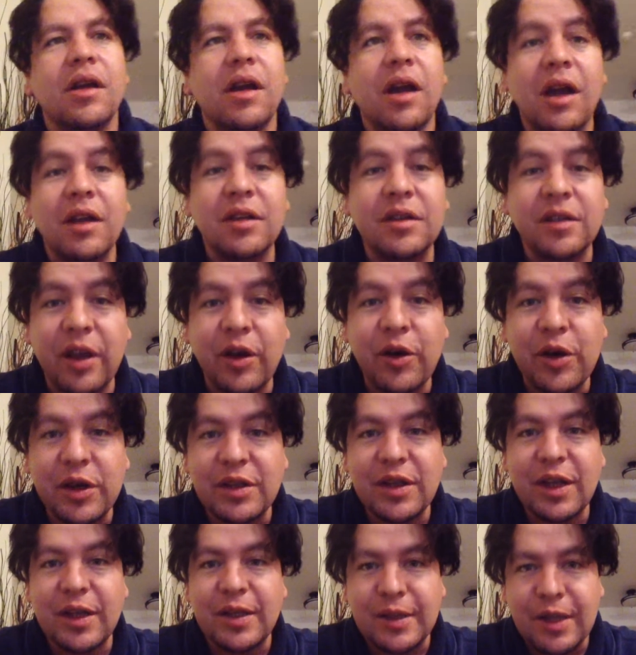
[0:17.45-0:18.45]
As scary as
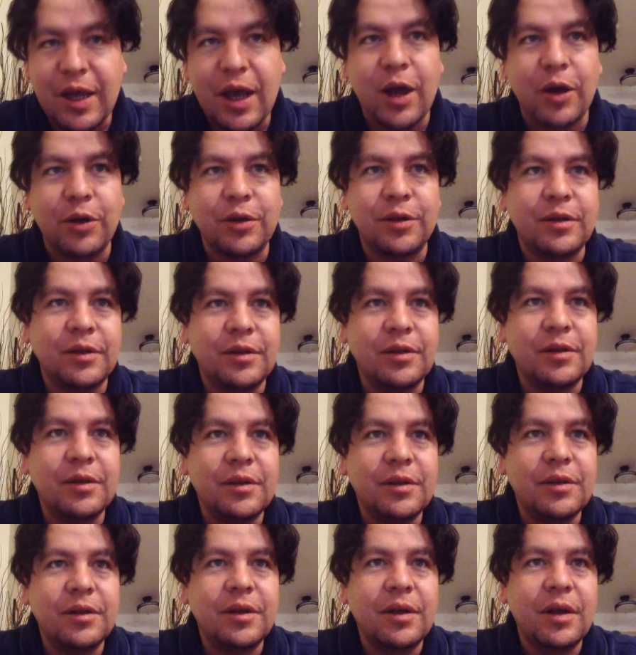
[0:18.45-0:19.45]
that sounds,
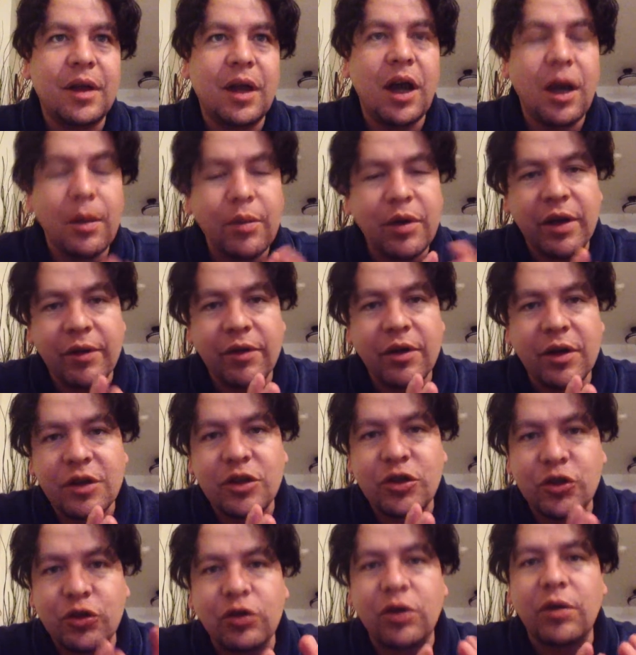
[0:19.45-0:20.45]
I believe it is
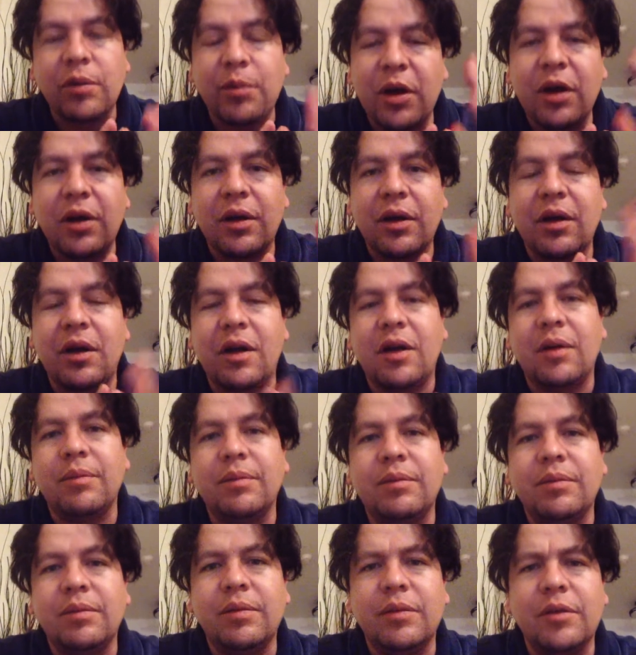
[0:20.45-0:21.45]
true about
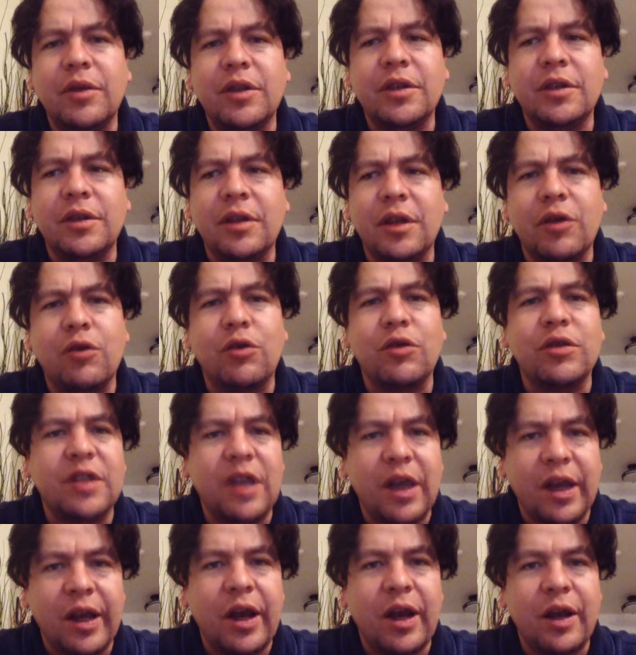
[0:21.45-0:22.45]
this thing called
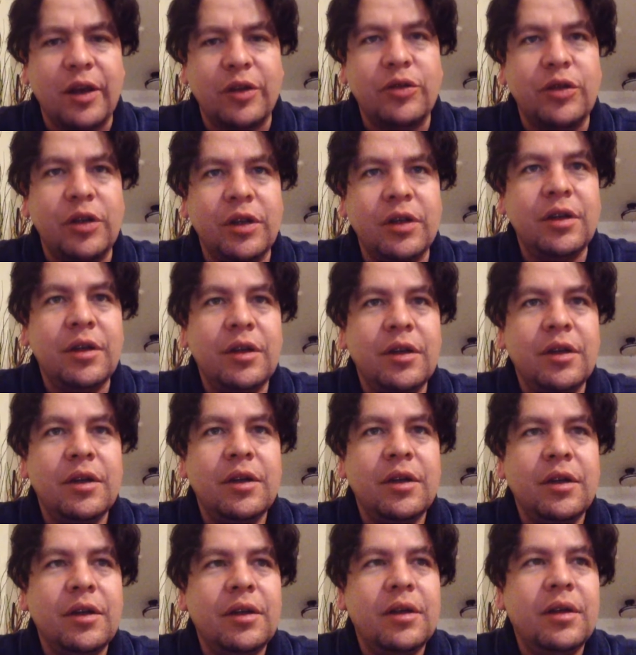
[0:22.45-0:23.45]
psychiatry.
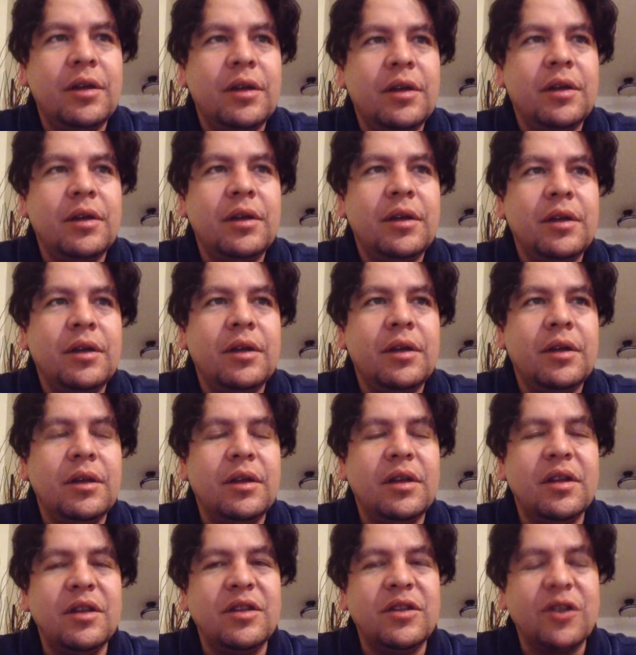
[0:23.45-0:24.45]

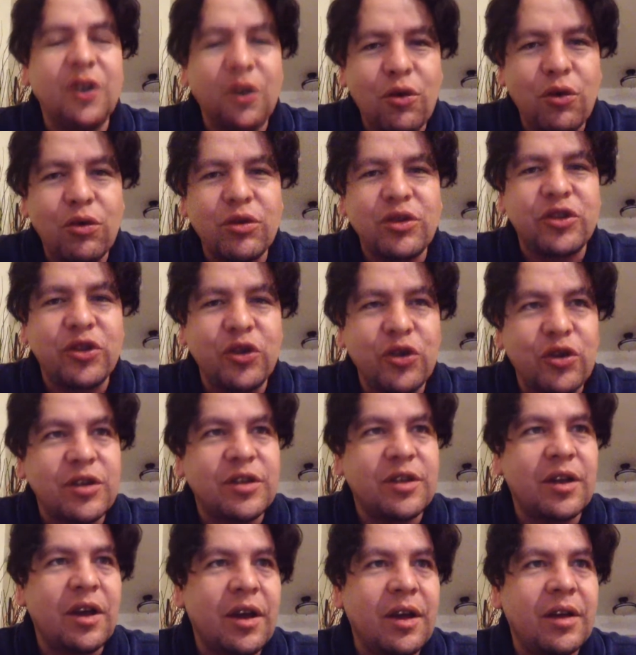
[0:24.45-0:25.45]
This so-called
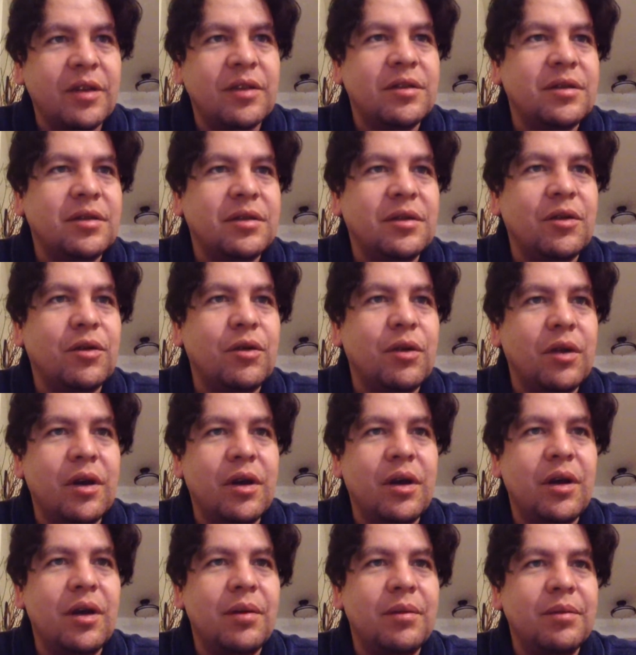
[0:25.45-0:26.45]
pseudoscience
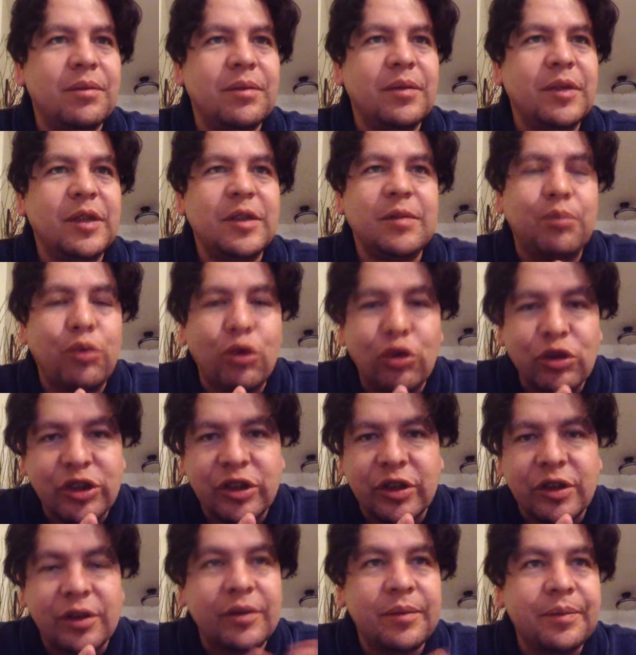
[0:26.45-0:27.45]
is
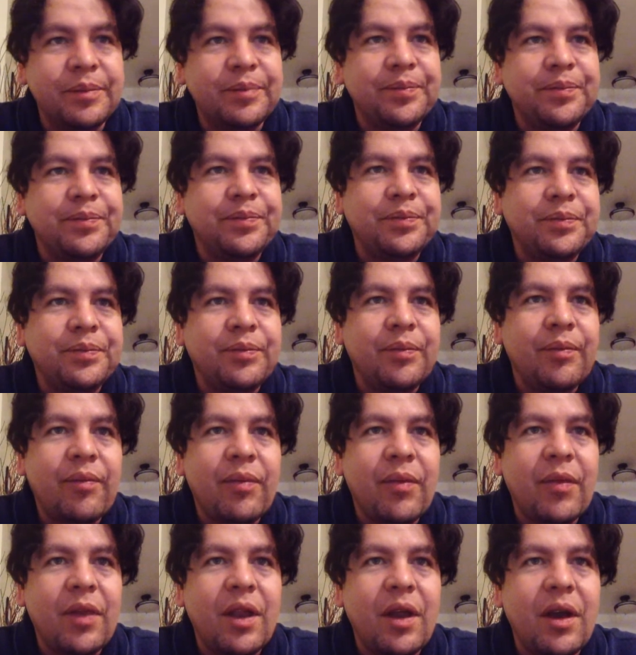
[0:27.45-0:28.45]
bullshit.
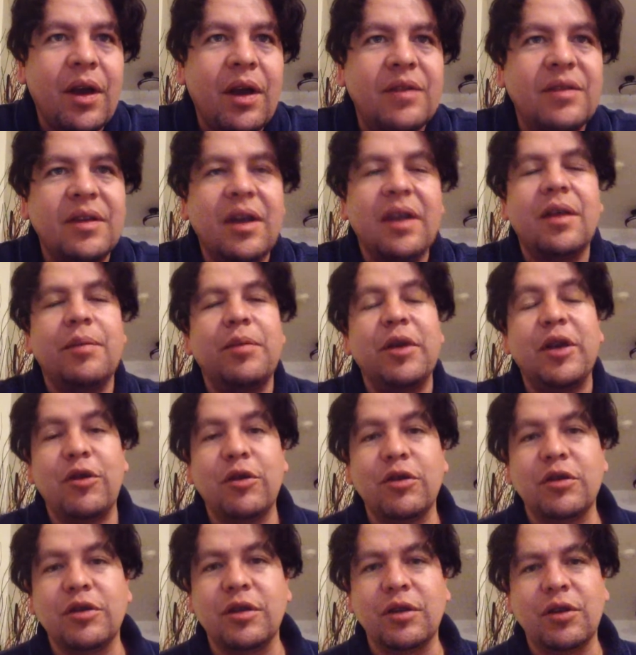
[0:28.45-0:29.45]
I say that
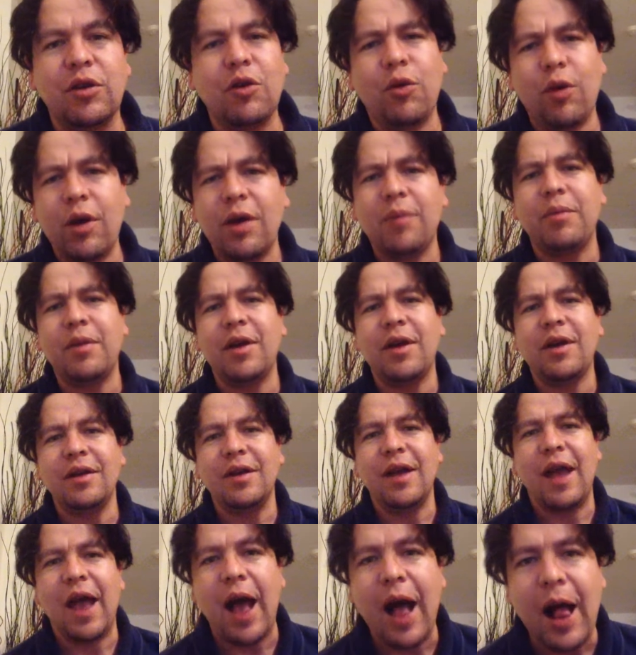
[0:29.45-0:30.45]
because, you know what, man?
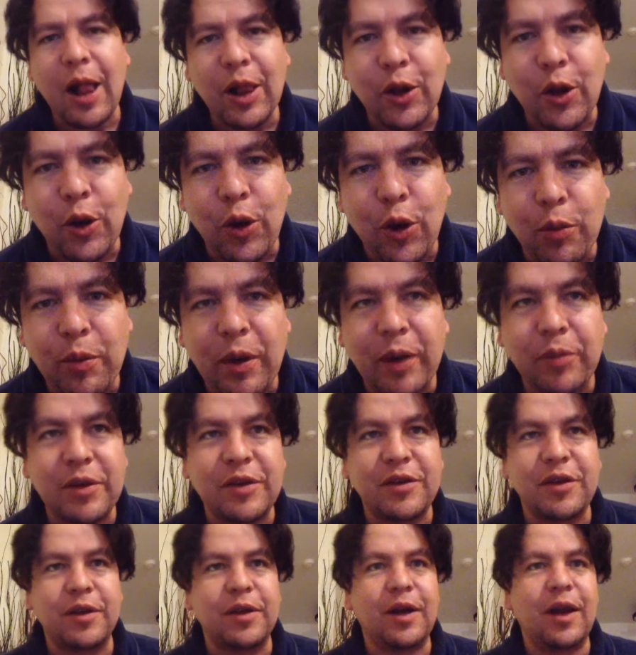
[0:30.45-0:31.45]
Alcohol made me
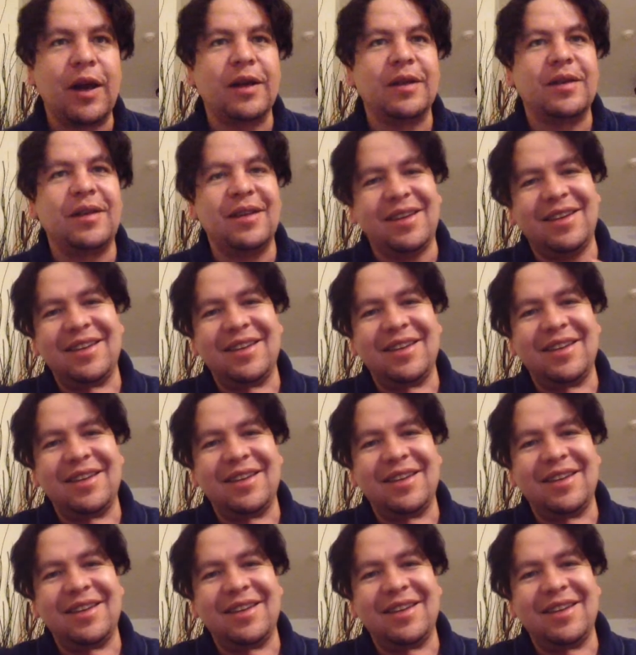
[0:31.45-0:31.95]
see the light.